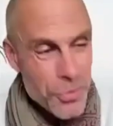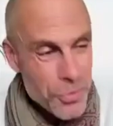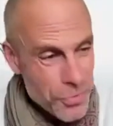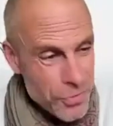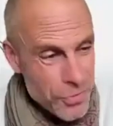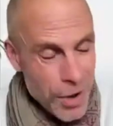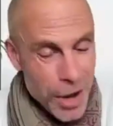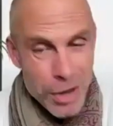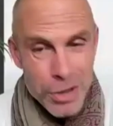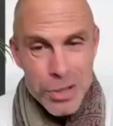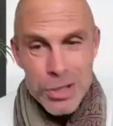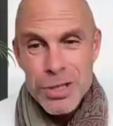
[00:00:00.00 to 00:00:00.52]

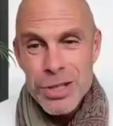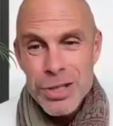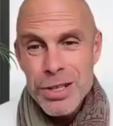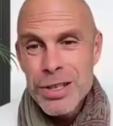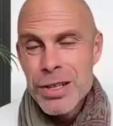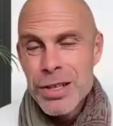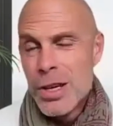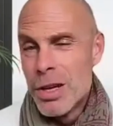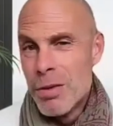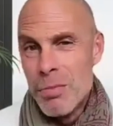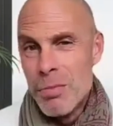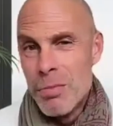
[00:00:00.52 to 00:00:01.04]
faster,
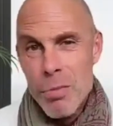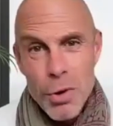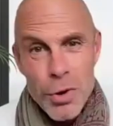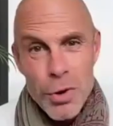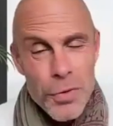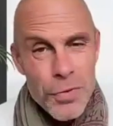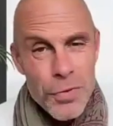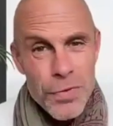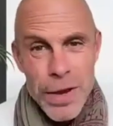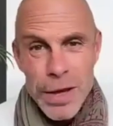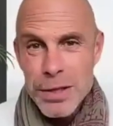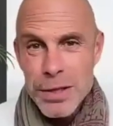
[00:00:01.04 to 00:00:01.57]
more
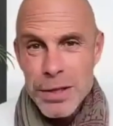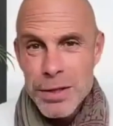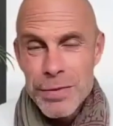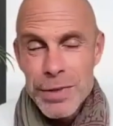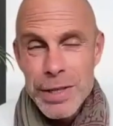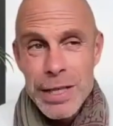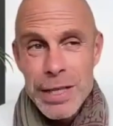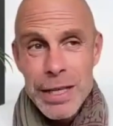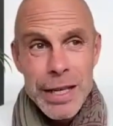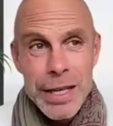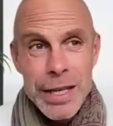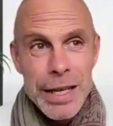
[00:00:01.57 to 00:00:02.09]

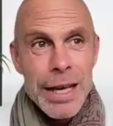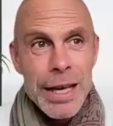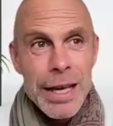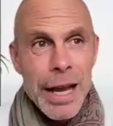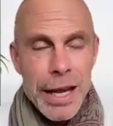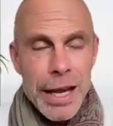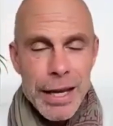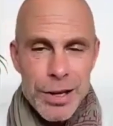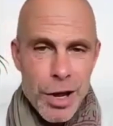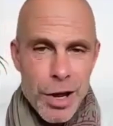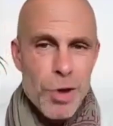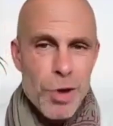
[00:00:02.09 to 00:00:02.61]
effectively,
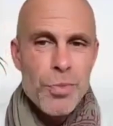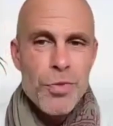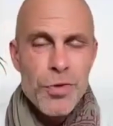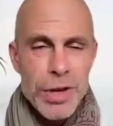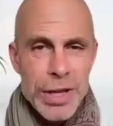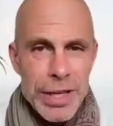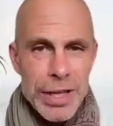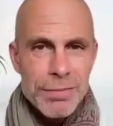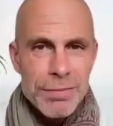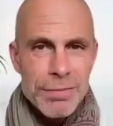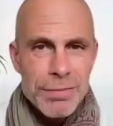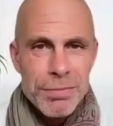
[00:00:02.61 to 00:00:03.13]
and
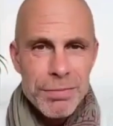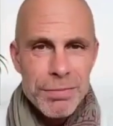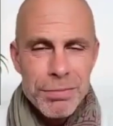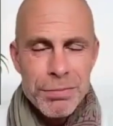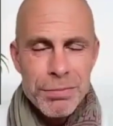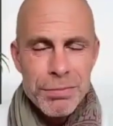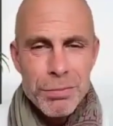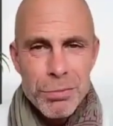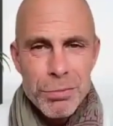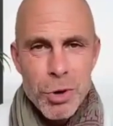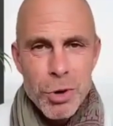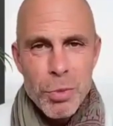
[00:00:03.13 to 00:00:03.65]
hopefully
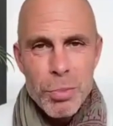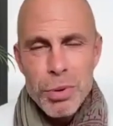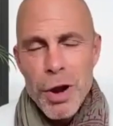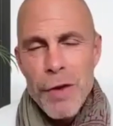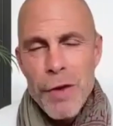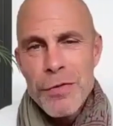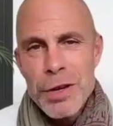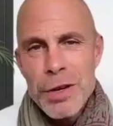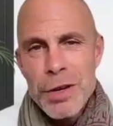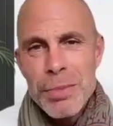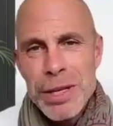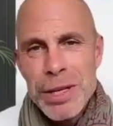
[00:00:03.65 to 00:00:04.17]
more
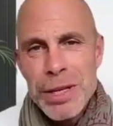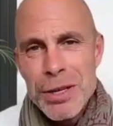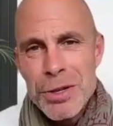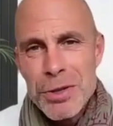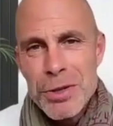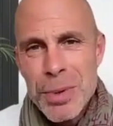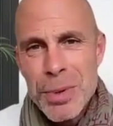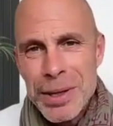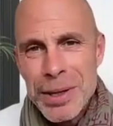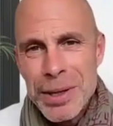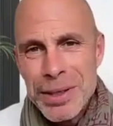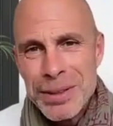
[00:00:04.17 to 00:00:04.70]
profitably
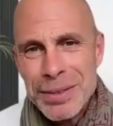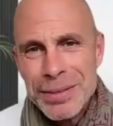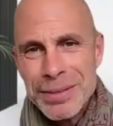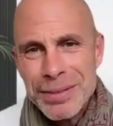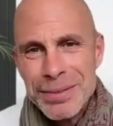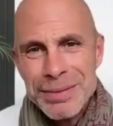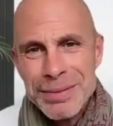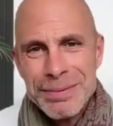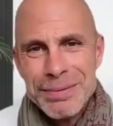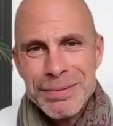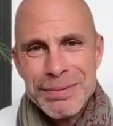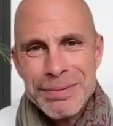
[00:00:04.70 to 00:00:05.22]
as well.
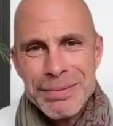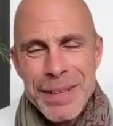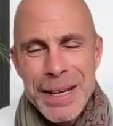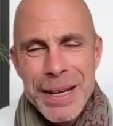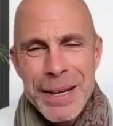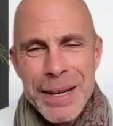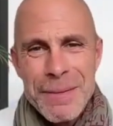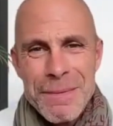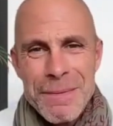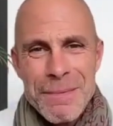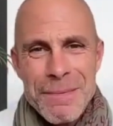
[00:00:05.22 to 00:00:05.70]
Yeah.